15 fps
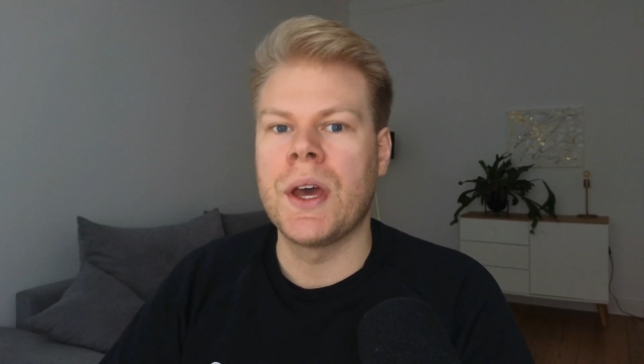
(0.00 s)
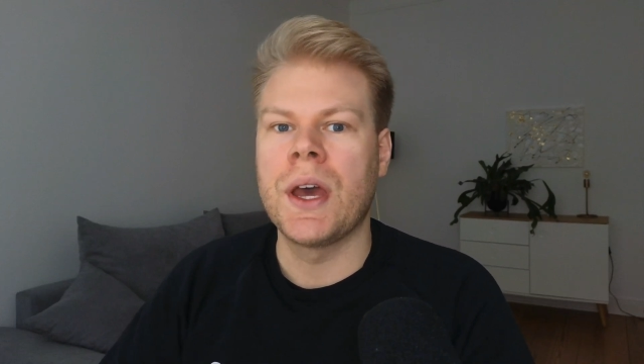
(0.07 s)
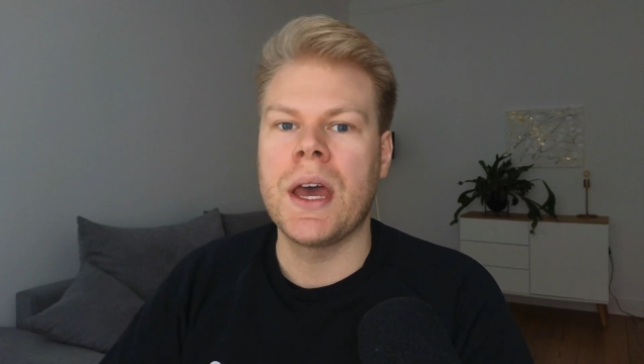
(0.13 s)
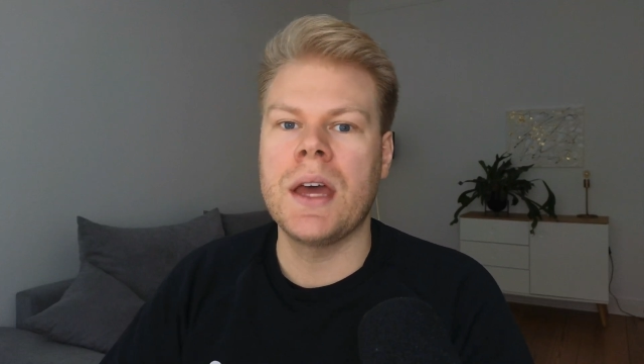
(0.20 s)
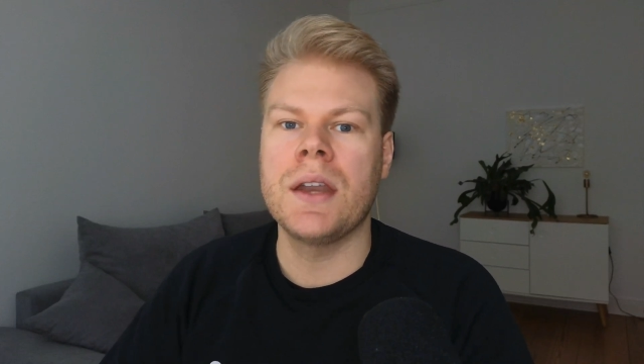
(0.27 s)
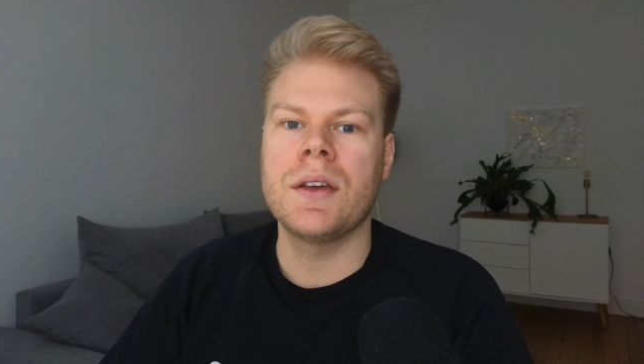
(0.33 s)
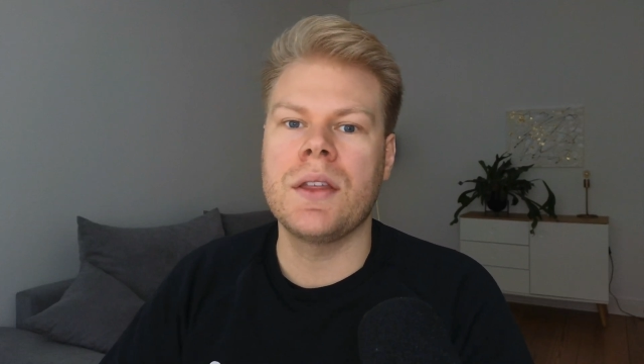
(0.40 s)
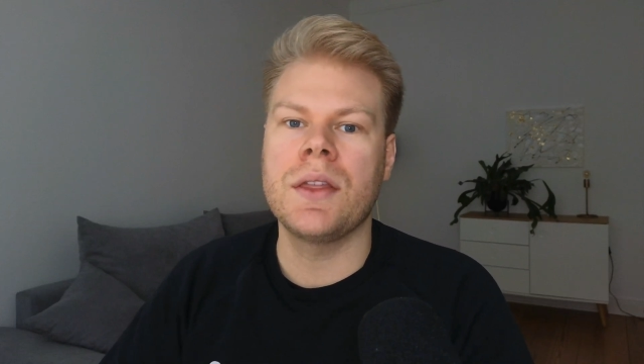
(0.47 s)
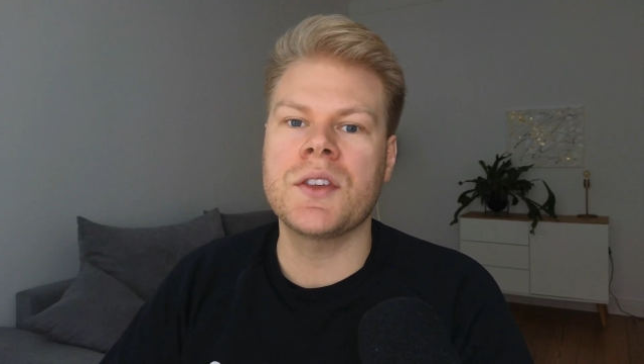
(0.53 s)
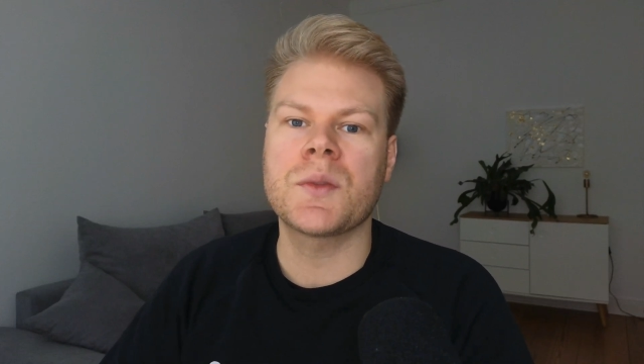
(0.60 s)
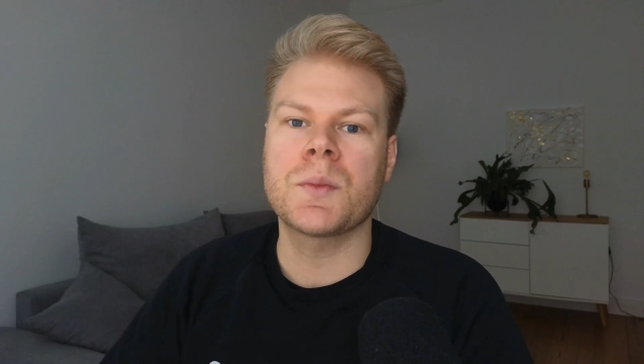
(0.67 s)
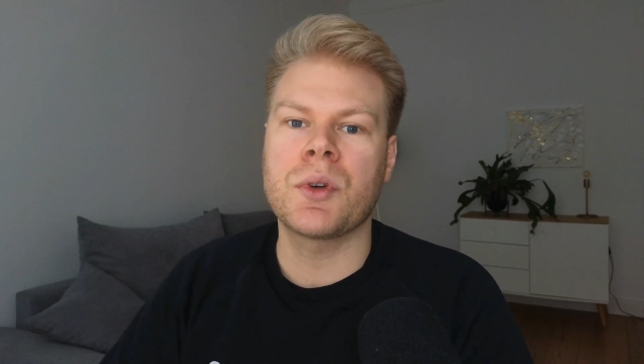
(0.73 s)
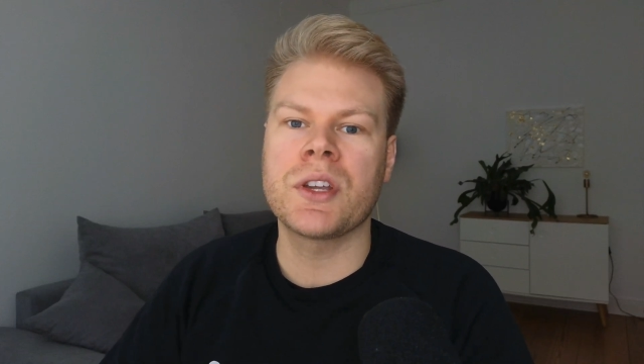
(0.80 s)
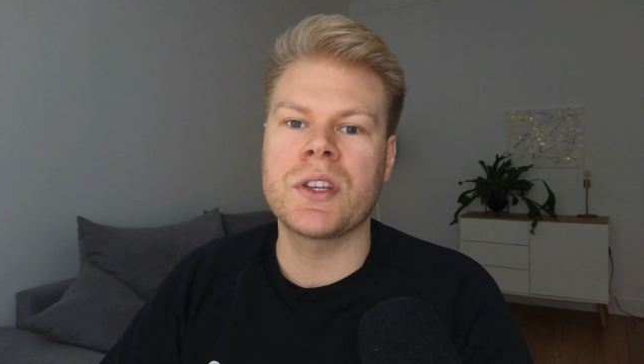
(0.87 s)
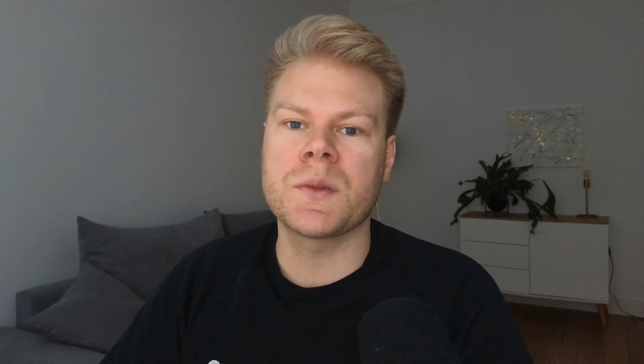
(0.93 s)
and this
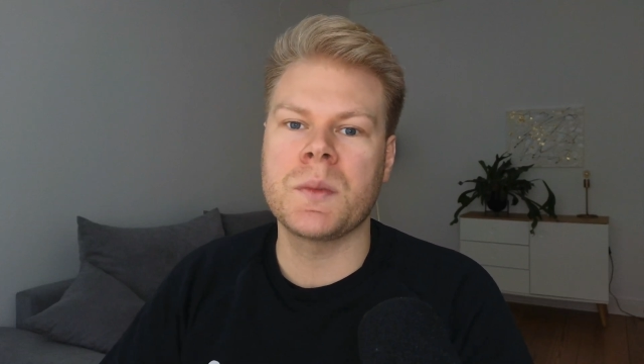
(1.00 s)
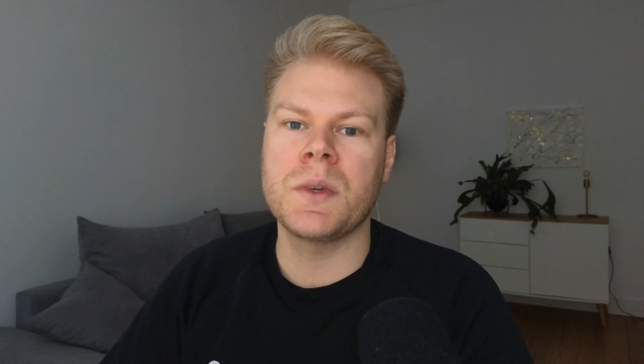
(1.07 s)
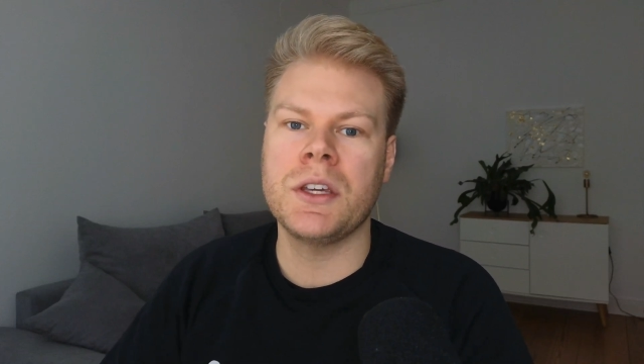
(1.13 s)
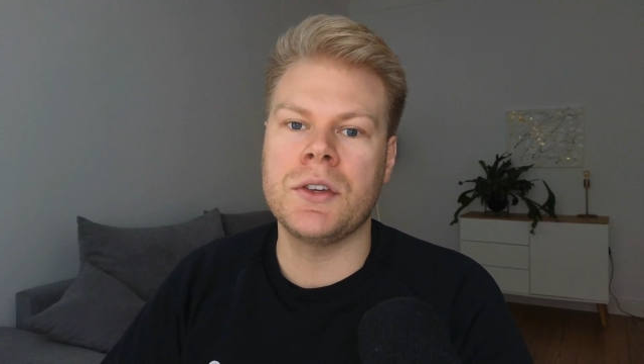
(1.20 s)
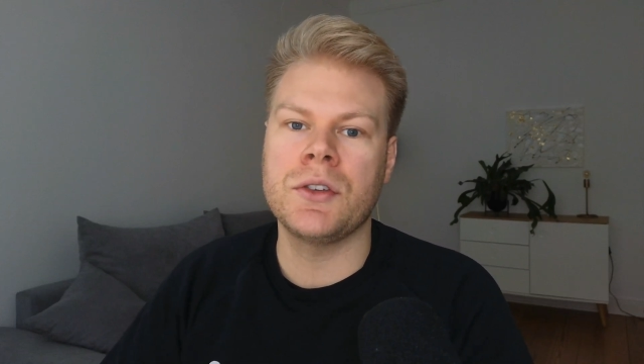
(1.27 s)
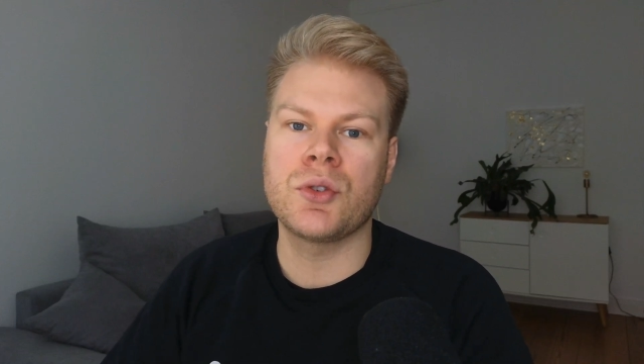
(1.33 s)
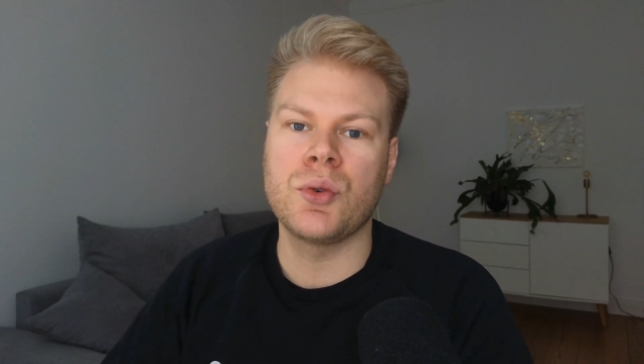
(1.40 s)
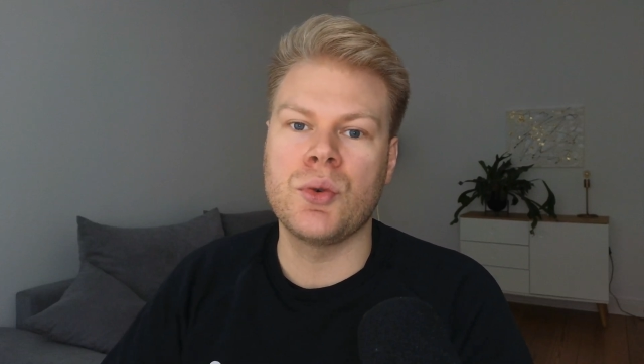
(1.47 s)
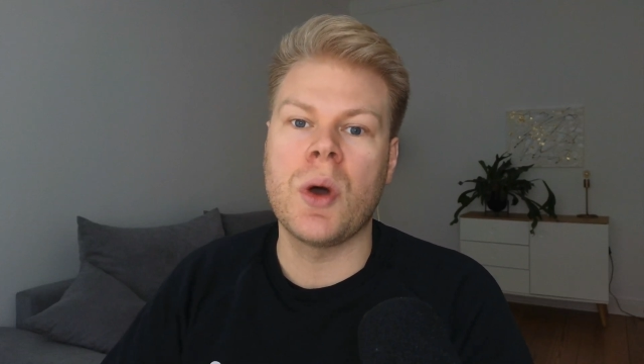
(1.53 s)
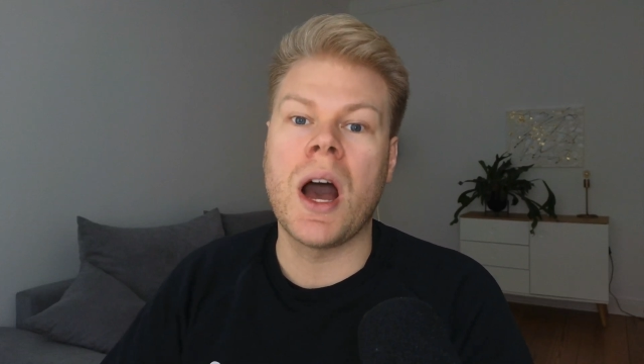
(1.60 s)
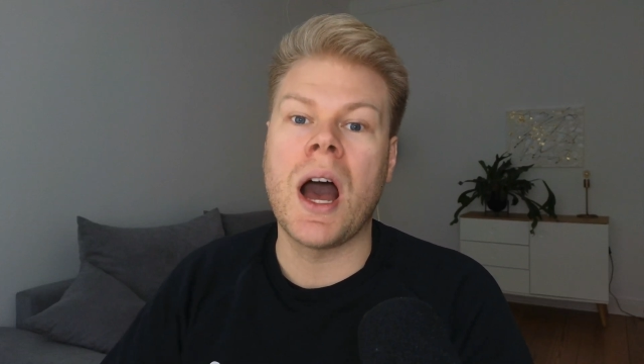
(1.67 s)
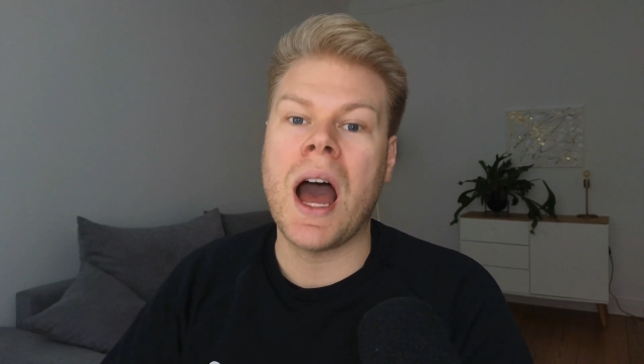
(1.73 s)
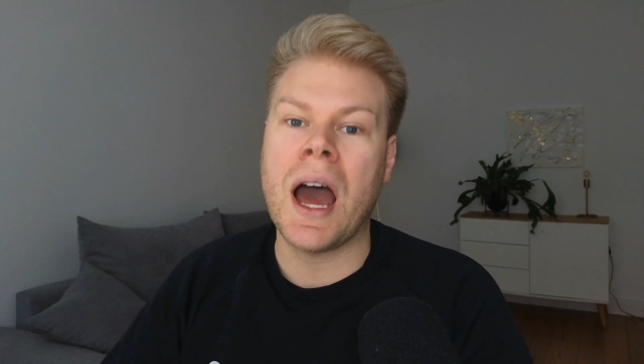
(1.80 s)
brings me to